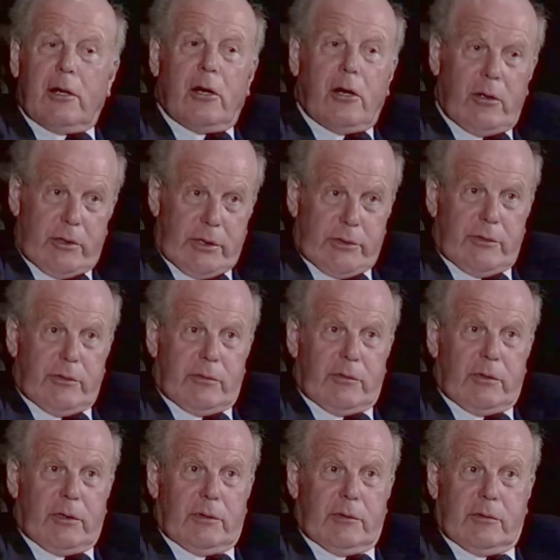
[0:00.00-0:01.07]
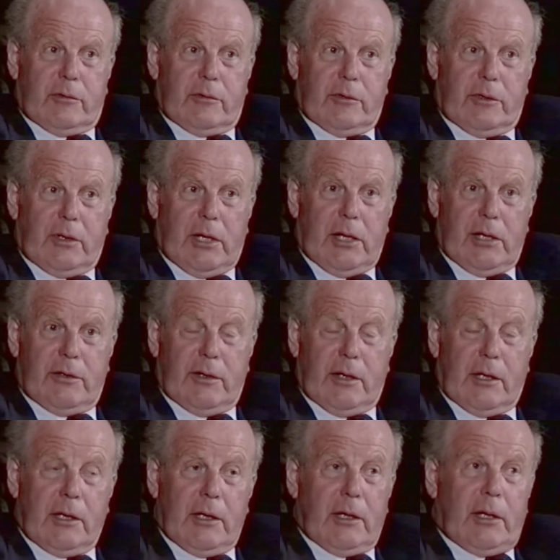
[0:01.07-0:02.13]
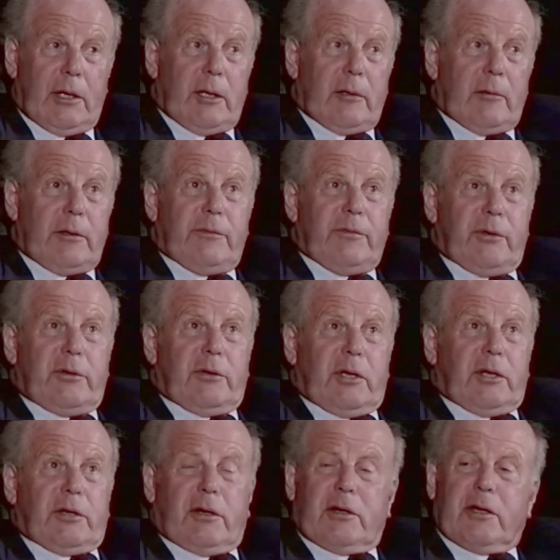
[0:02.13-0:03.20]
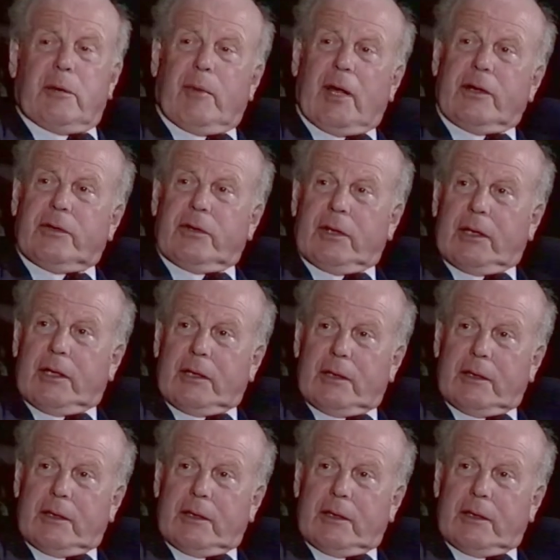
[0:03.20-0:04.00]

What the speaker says: Oh yes, you record a guide track. But if you're doing a documentary,